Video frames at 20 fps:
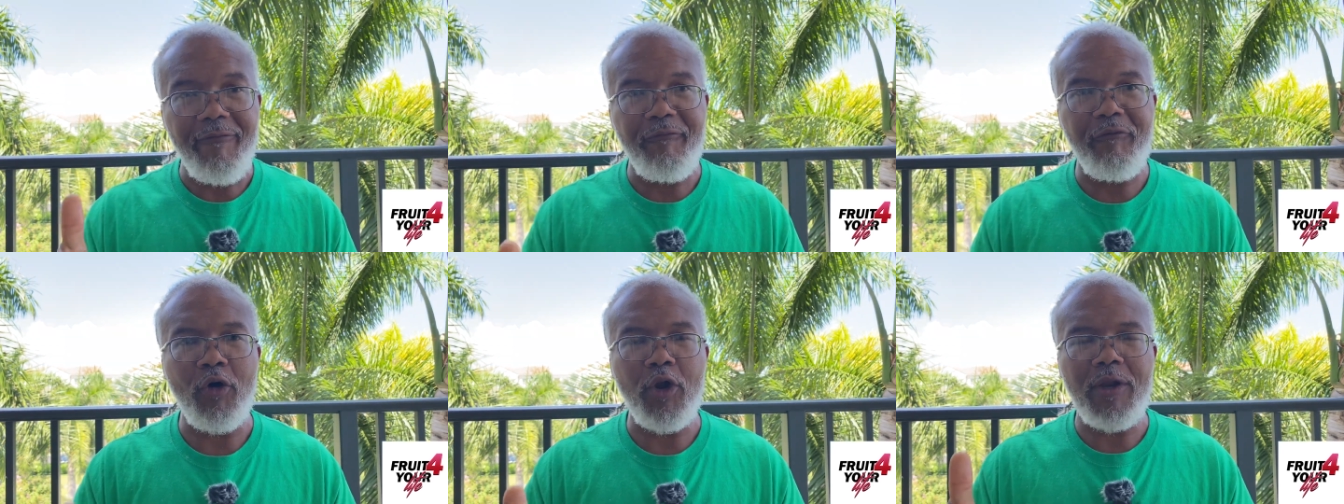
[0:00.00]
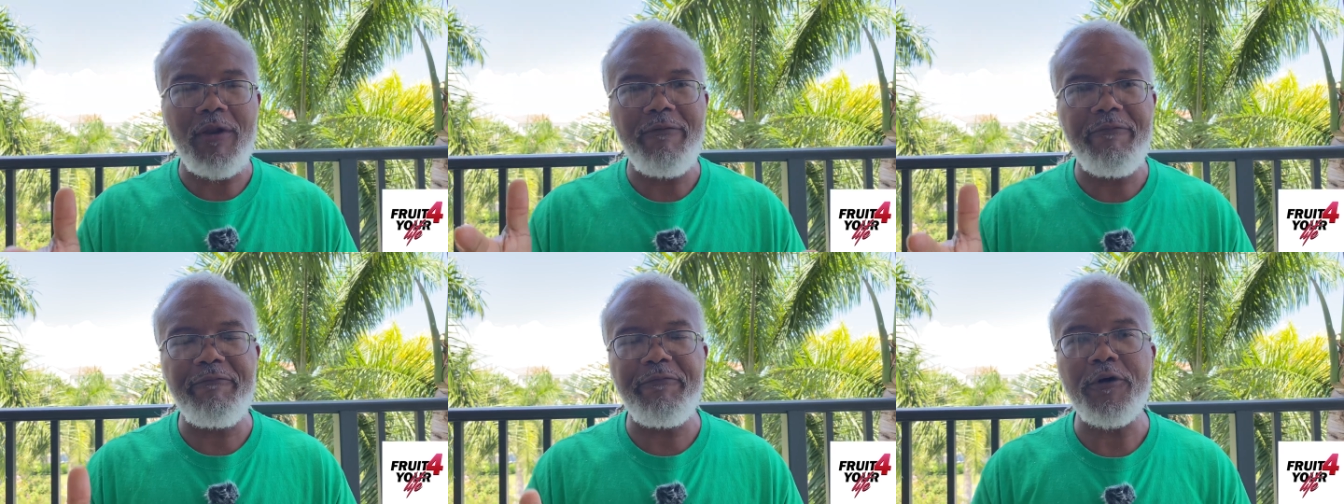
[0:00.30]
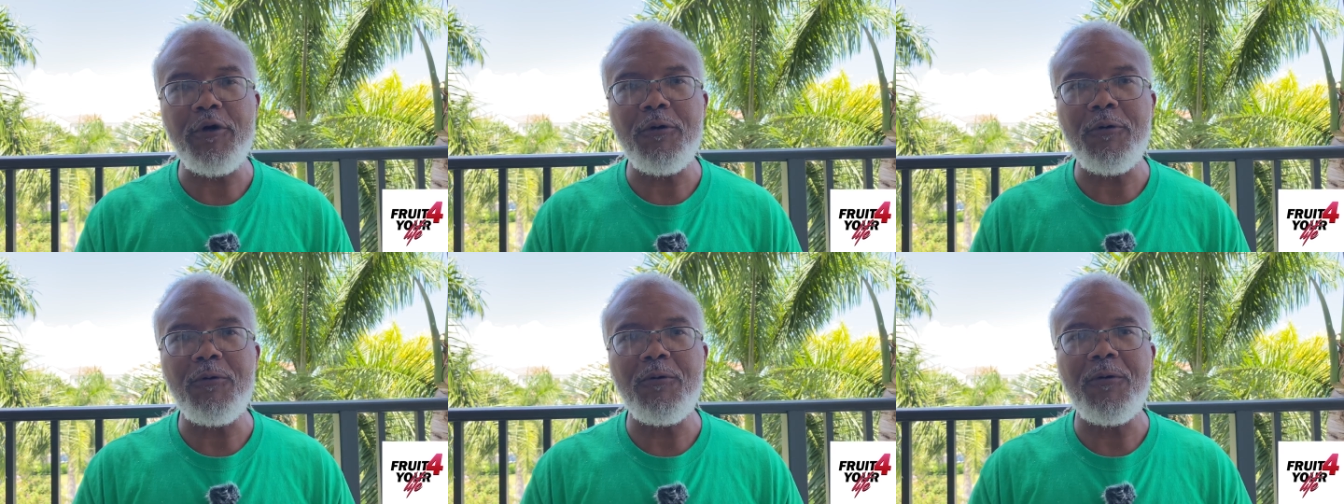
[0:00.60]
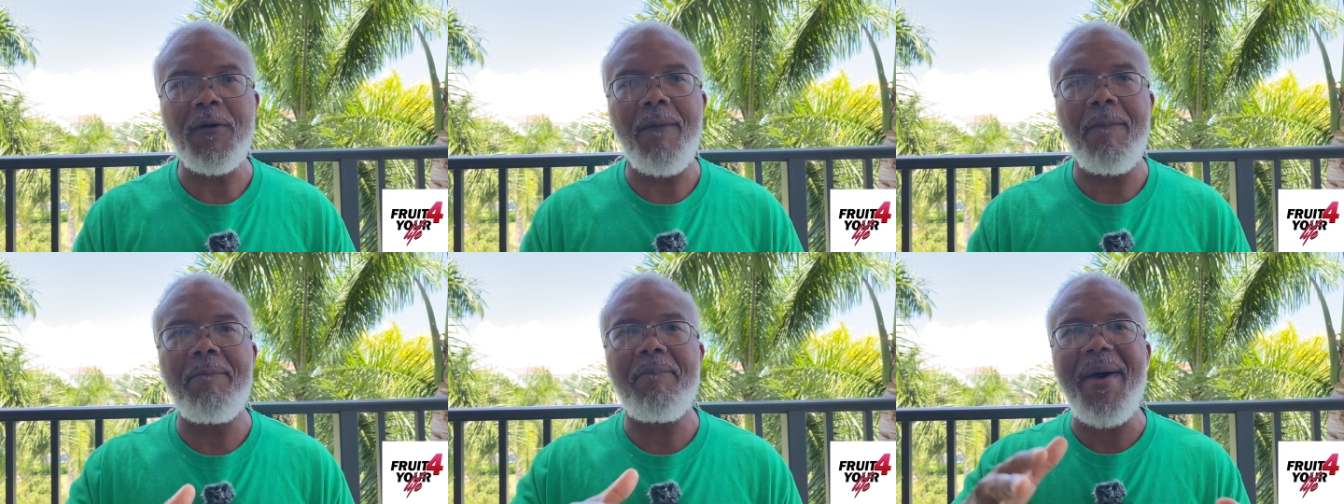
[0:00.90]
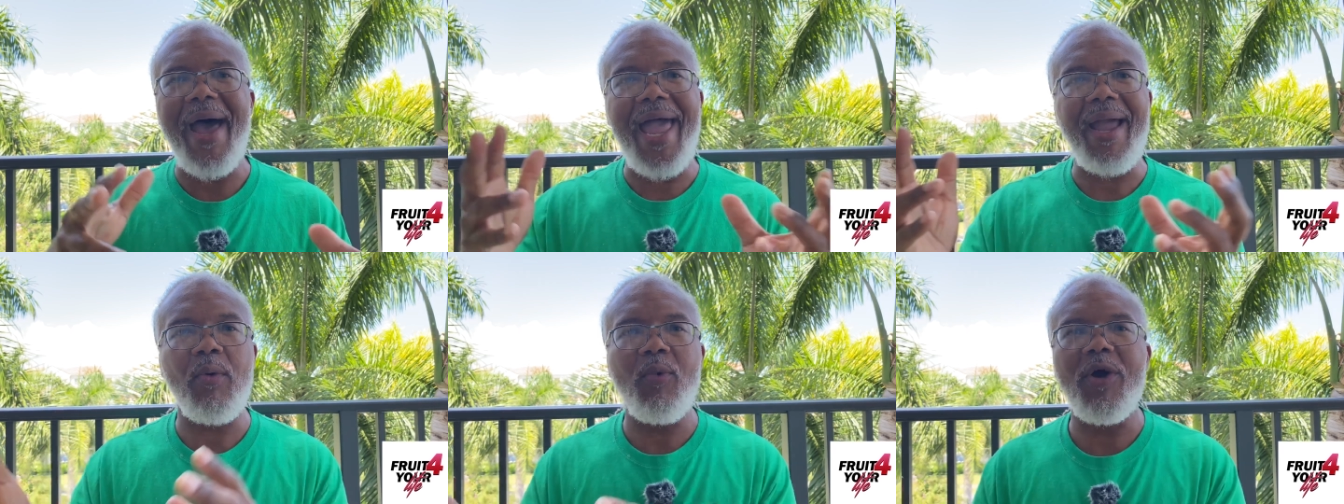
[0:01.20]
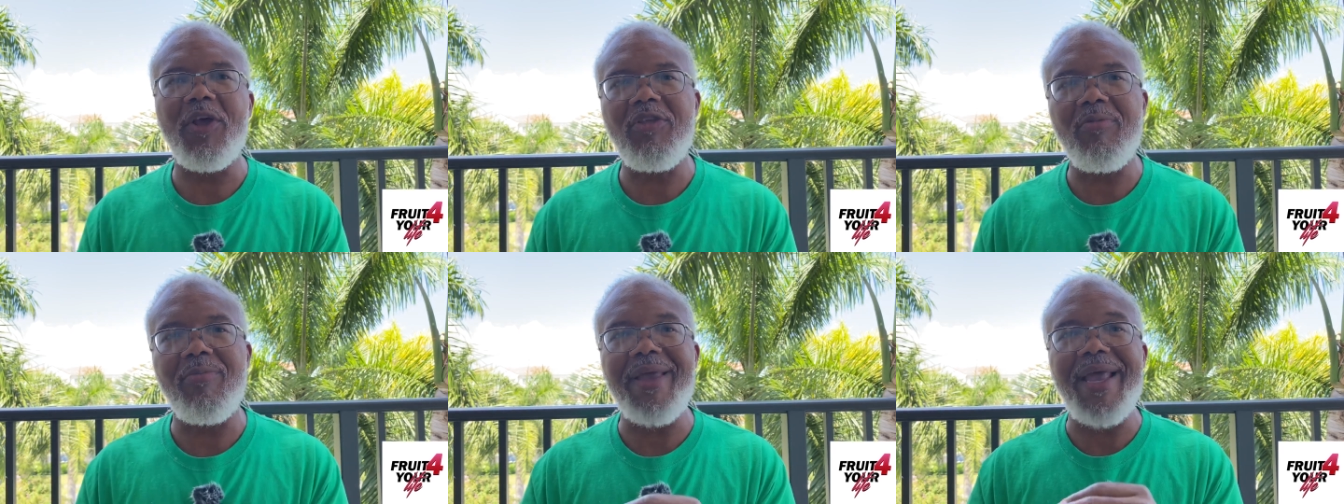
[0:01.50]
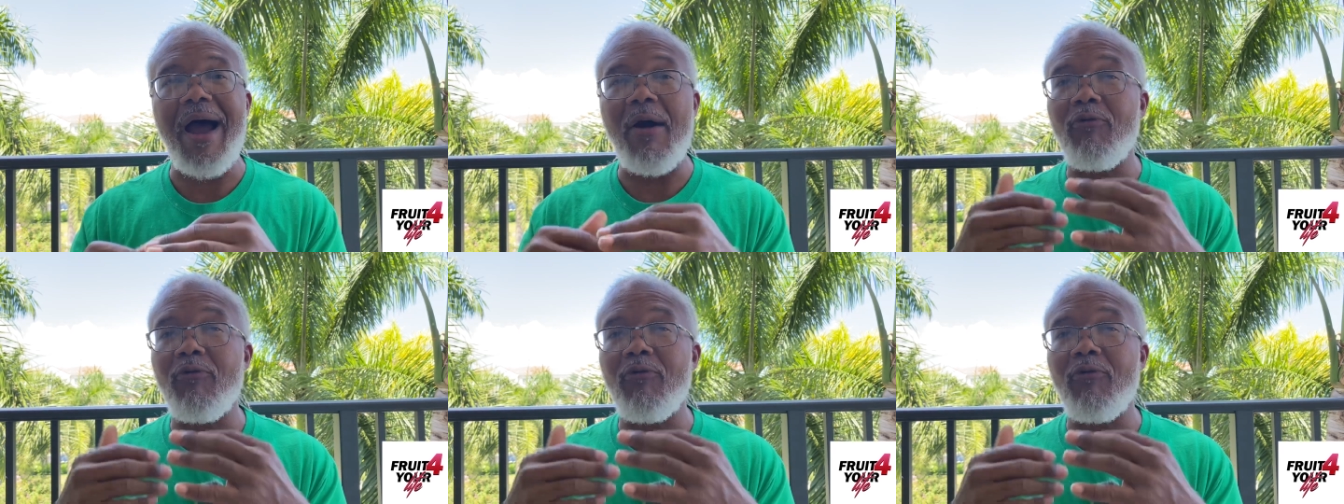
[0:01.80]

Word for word: full of food back with me.